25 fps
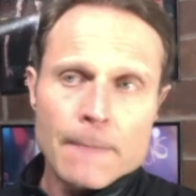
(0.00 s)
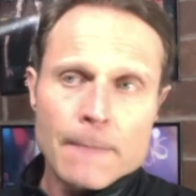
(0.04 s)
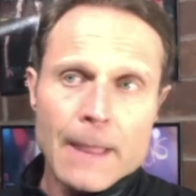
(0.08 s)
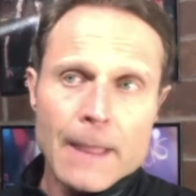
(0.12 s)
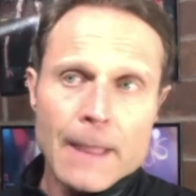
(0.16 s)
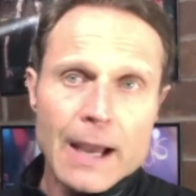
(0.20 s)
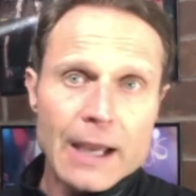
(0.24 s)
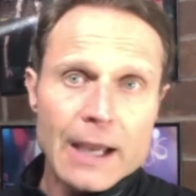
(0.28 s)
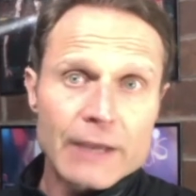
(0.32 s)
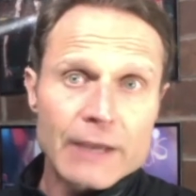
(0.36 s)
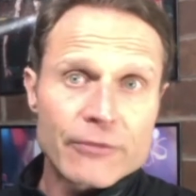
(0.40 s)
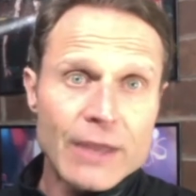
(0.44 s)

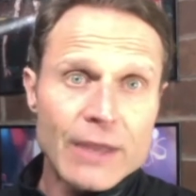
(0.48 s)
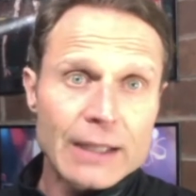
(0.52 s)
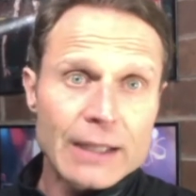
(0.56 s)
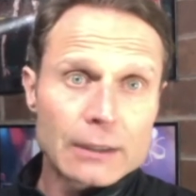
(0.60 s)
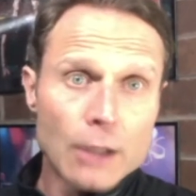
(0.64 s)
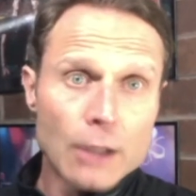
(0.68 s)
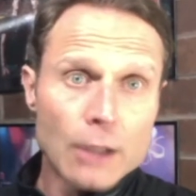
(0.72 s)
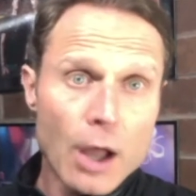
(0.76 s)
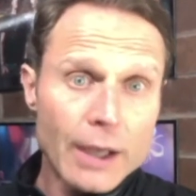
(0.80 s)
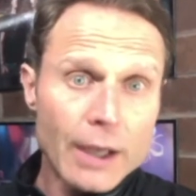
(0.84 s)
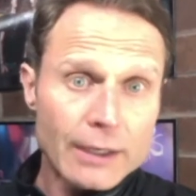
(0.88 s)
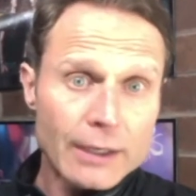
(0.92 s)
uh, if they
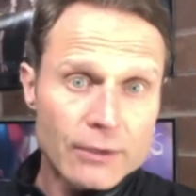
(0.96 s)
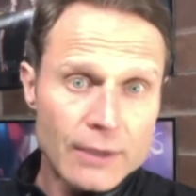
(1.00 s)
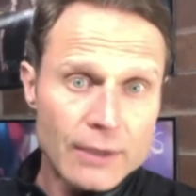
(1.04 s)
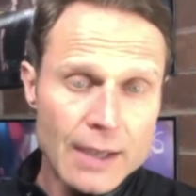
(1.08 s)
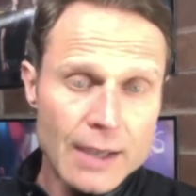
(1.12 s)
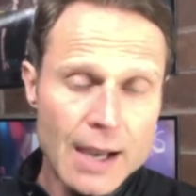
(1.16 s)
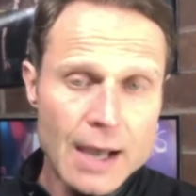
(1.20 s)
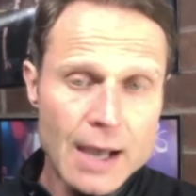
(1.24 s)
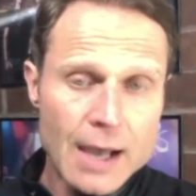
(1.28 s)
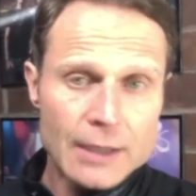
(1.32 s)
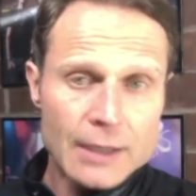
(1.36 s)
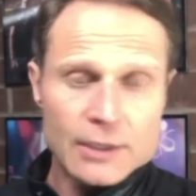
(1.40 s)
like the
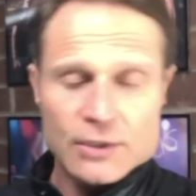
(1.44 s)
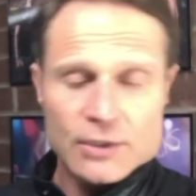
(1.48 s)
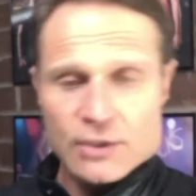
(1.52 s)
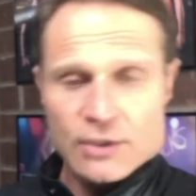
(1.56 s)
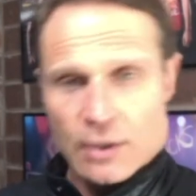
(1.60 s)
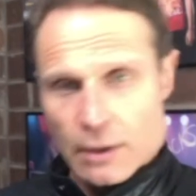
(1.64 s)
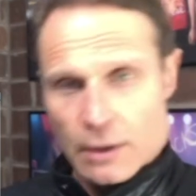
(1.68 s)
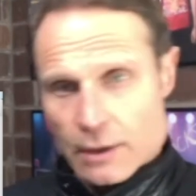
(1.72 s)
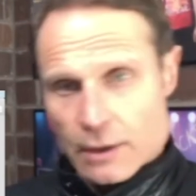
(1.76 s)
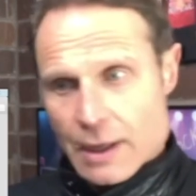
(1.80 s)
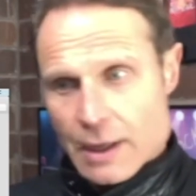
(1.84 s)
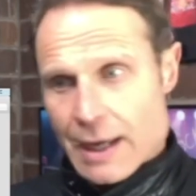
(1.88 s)

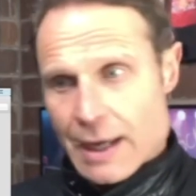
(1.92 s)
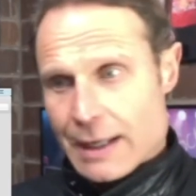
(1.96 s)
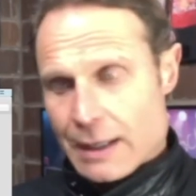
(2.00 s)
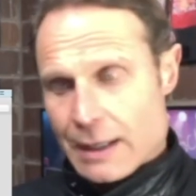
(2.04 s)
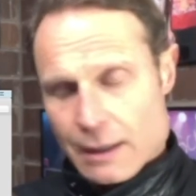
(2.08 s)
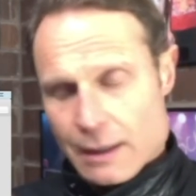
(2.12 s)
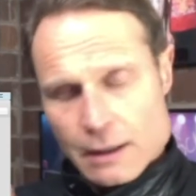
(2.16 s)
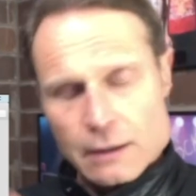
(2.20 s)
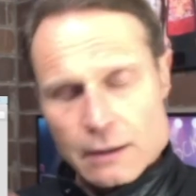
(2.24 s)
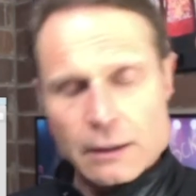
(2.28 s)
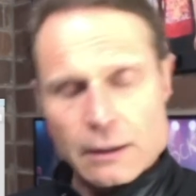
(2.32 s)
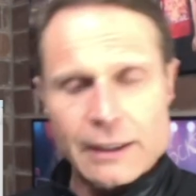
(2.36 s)
artist, they
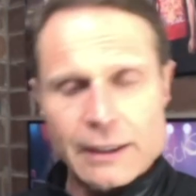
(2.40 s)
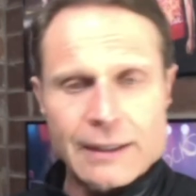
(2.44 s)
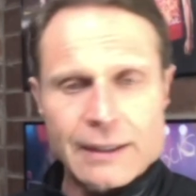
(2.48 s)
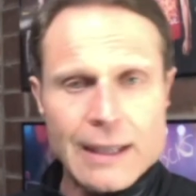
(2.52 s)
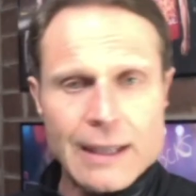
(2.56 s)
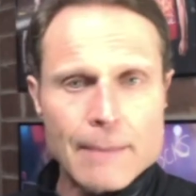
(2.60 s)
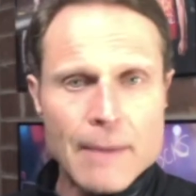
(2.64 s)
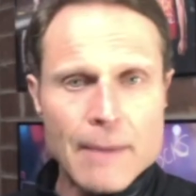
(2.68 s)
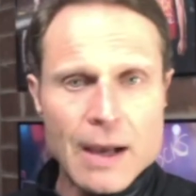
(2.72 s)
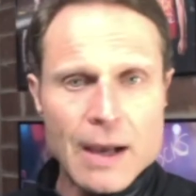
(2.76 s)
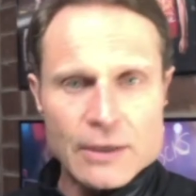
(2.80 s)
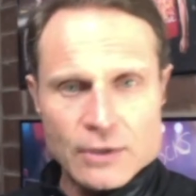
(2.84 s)
click their
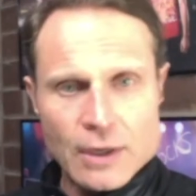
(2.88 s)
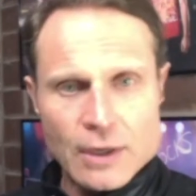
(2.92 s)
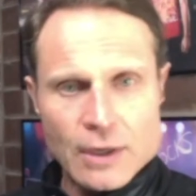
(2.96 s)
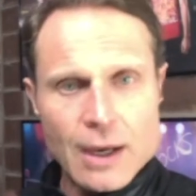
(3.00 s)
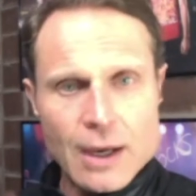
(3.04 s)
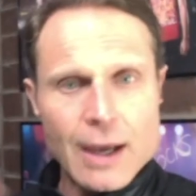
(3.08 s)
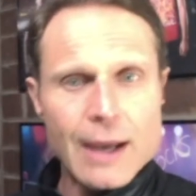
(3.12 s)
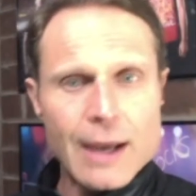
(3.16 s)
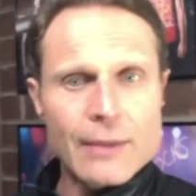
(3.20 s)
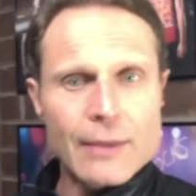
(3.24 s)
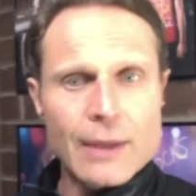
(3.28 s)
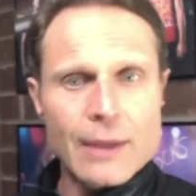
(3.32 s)
buzzer
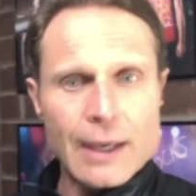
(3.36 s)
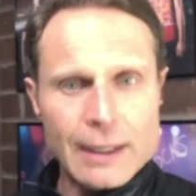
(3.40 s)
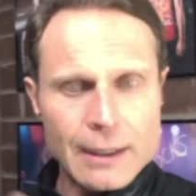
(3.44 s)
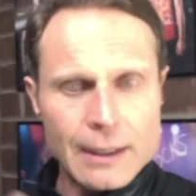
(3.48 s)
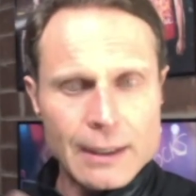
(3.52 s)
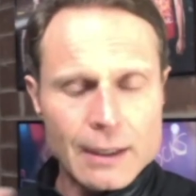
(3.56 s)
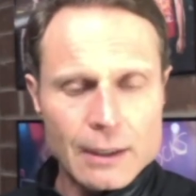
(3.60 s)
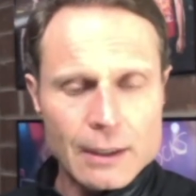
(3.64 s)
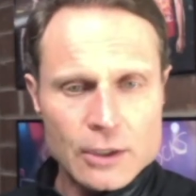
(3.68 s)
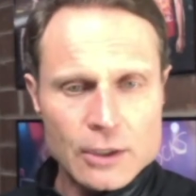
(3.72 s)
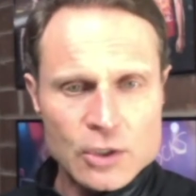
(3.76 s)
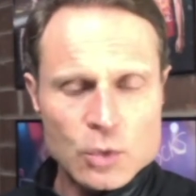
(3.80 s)
and
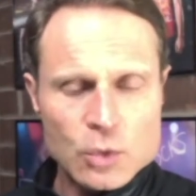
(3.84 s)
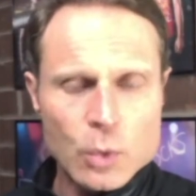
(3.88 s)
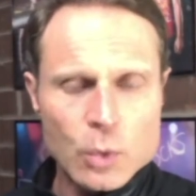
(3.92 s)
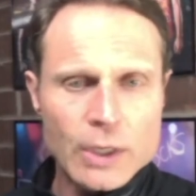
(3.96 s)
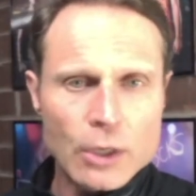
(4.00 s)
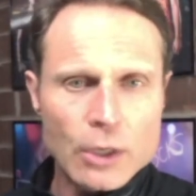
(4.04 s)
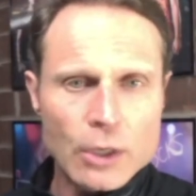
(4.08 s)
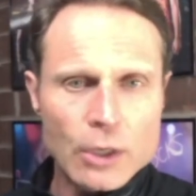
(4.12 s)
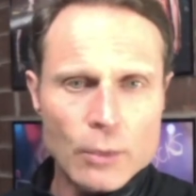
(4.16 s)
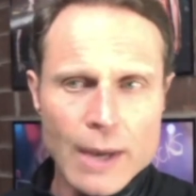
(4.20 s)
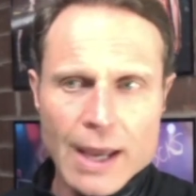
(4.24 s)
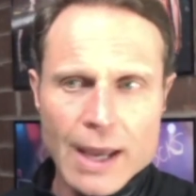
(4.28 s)
they
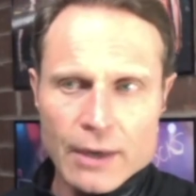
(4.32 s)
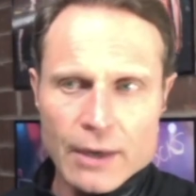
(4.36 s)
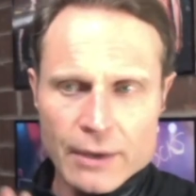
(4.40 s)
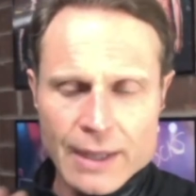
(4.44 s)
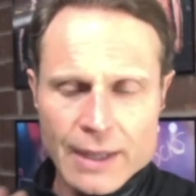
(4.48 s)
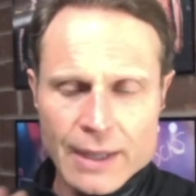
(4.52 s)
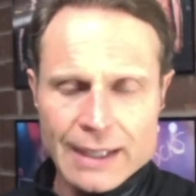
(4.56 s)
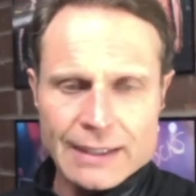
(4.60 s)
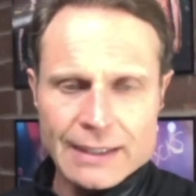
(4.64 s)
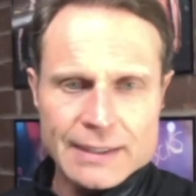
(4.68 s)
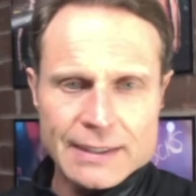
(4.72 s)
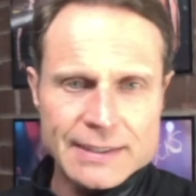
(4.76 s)
swing around and
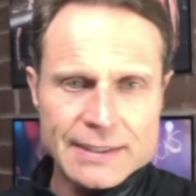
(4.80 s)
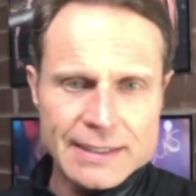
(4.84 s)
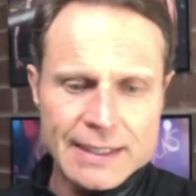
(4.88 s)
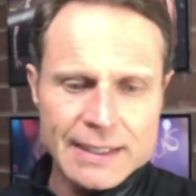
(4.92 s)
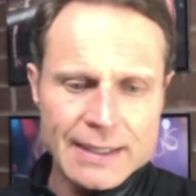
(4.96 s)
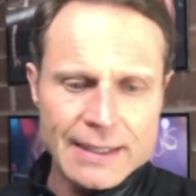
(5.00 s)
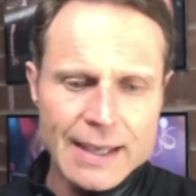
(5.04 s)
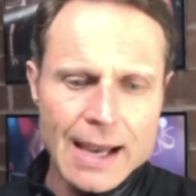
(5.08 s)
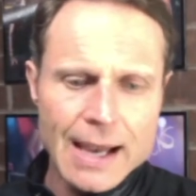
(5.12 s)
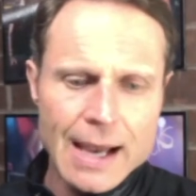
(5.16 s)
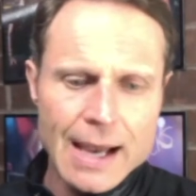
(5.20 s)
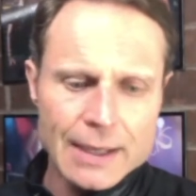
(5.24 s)
they can see
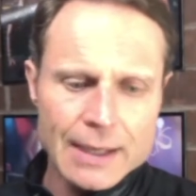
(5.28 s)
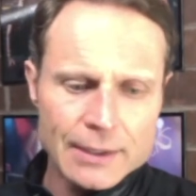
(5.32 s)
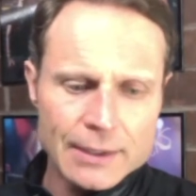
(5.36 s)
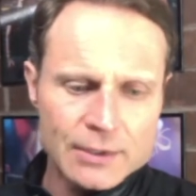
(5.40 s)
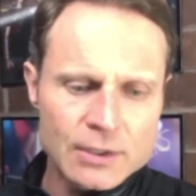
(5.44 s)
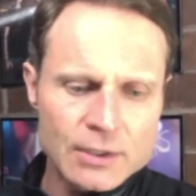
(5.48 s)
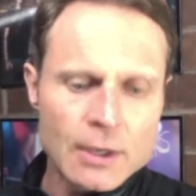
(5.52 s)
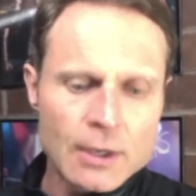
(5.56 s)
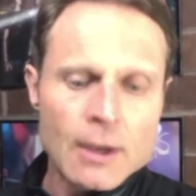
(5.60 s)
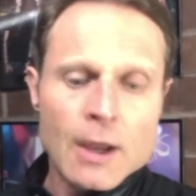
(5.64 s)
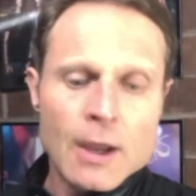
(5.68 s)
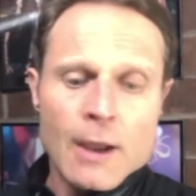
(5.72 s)
the
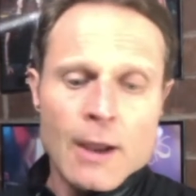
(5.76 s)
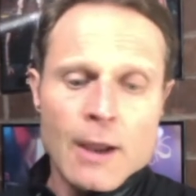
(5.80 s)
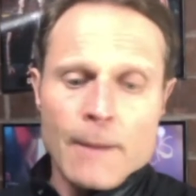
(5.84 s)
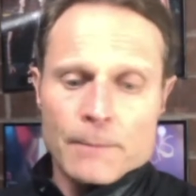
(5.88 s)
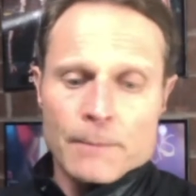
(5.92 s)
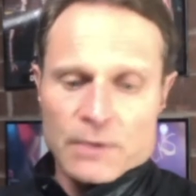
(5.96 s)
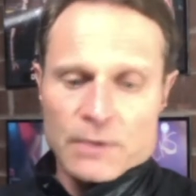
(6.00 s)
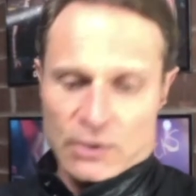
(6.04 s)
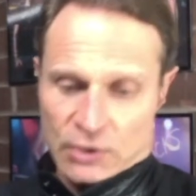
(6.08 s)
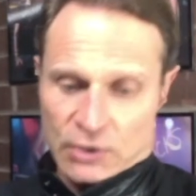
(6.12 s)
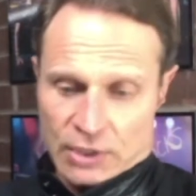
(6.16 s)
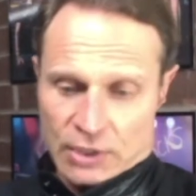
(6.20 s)
artist
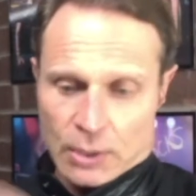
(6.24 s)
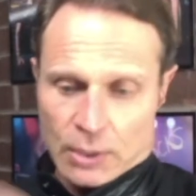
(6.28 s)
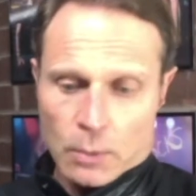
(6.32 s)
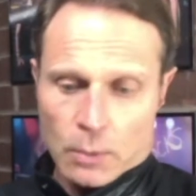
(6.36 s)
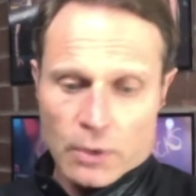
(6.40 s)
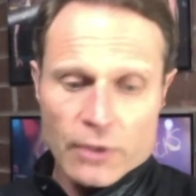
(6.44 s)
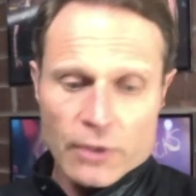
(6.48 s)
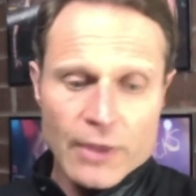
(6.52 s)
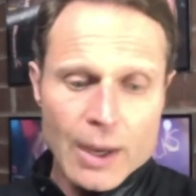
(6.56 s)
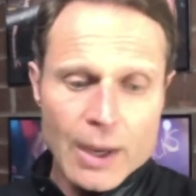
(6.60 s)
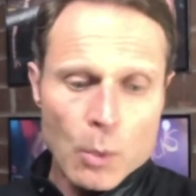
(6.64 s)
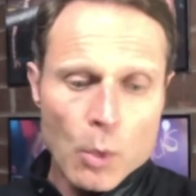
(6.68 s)
to see
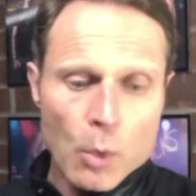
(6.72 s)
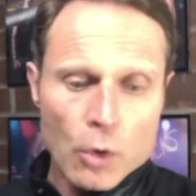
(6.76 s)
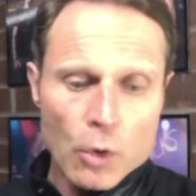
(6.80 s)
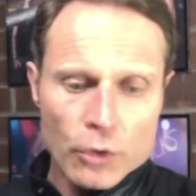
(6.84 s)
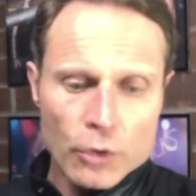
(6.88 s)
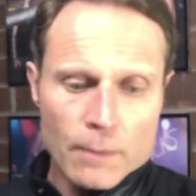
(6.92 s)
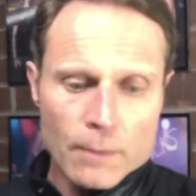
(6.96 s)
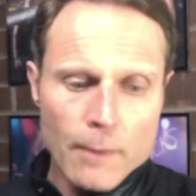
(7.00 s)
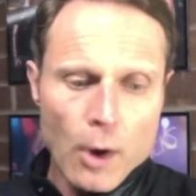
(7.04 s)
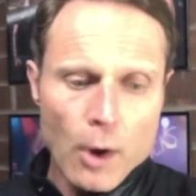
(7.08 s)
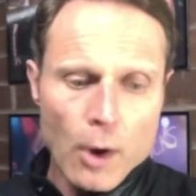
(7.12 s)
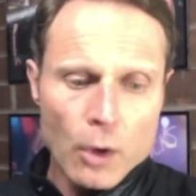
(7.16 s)
whether they want
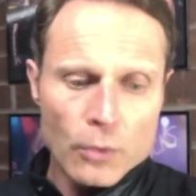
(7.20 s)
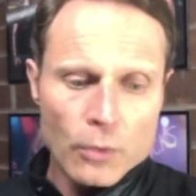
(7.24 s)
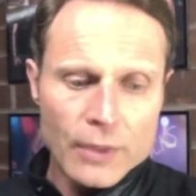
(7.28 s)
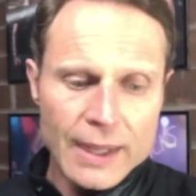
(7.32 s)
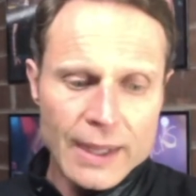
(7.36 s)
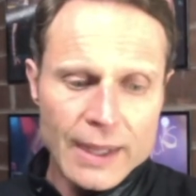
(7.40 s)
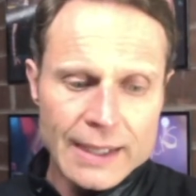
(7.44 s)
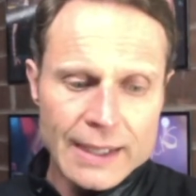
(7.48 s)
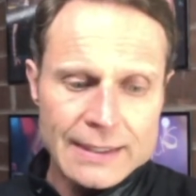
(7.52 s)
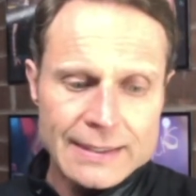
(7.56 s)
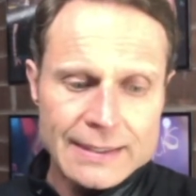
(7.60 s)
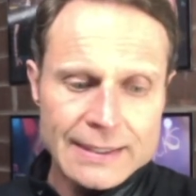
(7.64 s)
them on
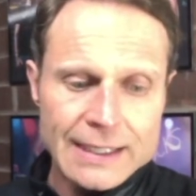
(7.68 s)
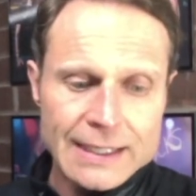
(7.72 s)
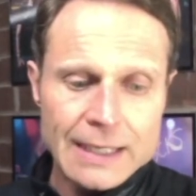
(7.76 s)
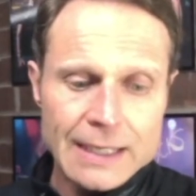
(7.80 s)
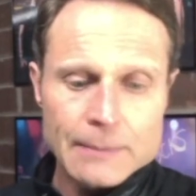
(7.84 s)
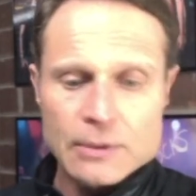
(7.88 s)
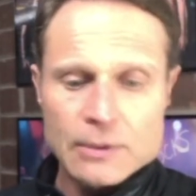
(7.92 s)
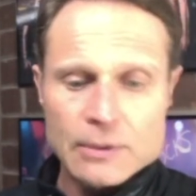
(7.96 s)
their team.